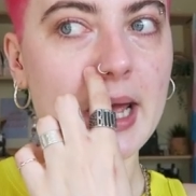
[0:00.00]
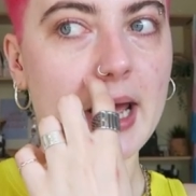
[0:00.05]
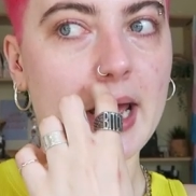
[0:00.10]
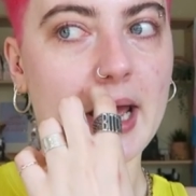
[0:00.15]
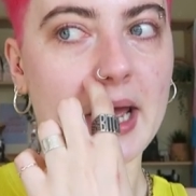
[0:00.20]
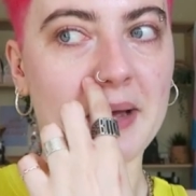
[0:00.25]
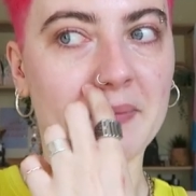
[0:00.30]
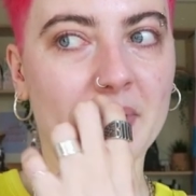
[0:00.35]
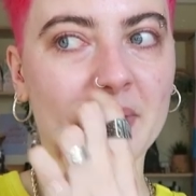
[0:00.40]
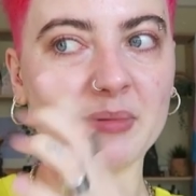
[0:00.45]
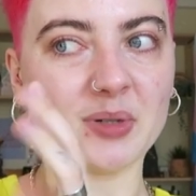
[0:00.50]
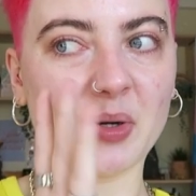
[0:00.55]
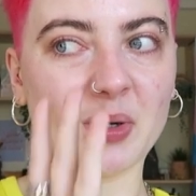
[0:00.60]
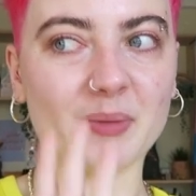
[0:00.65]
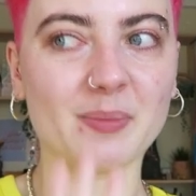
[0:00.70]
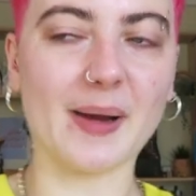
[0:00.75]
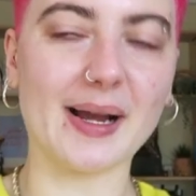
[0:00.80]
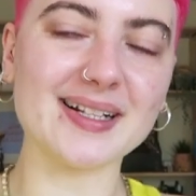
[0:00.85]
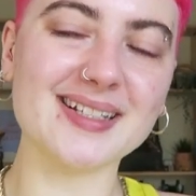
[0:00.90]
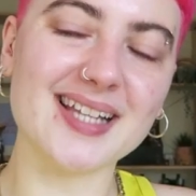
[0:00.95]
Um, I'm
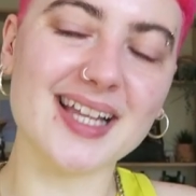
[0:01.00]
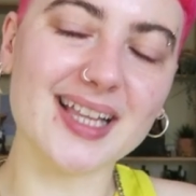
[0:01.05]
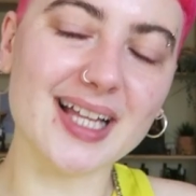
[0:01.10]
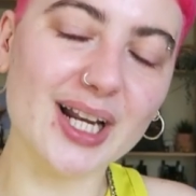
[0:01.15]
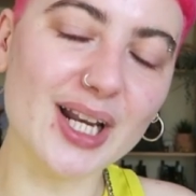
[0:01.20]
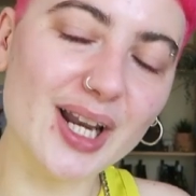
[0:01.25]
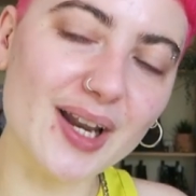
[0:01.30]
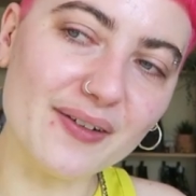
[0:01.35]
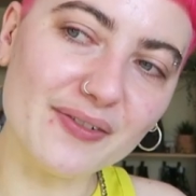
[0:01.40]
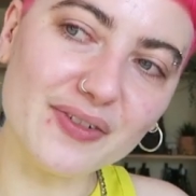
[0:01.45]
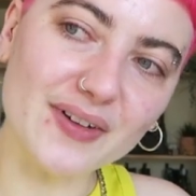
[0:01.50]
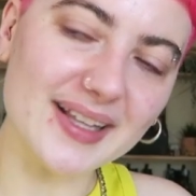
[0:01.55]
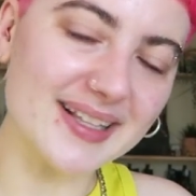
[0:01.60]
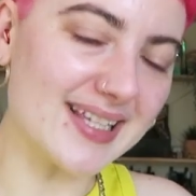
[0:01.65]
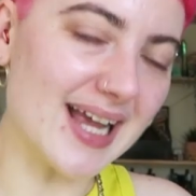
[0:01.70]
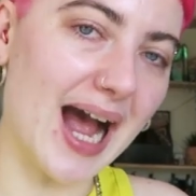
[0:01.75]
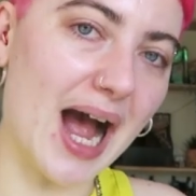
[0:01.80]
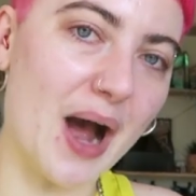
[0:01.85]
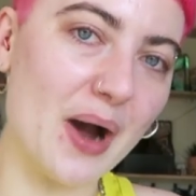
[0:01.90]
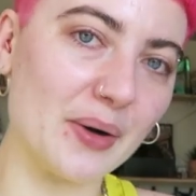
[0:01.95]
going back to the lovely
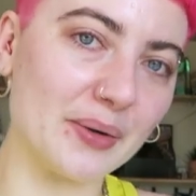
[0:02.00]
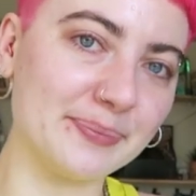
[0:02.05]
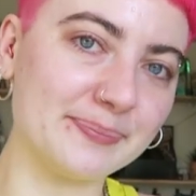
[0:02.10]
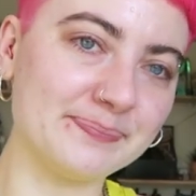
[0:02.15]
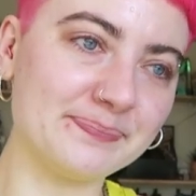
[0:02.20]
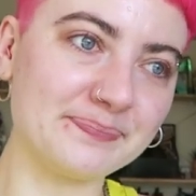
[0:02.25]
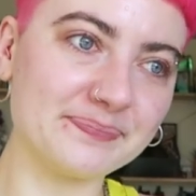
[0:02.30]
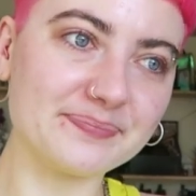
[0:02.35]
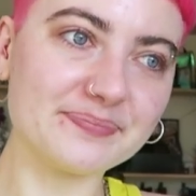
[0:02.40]
town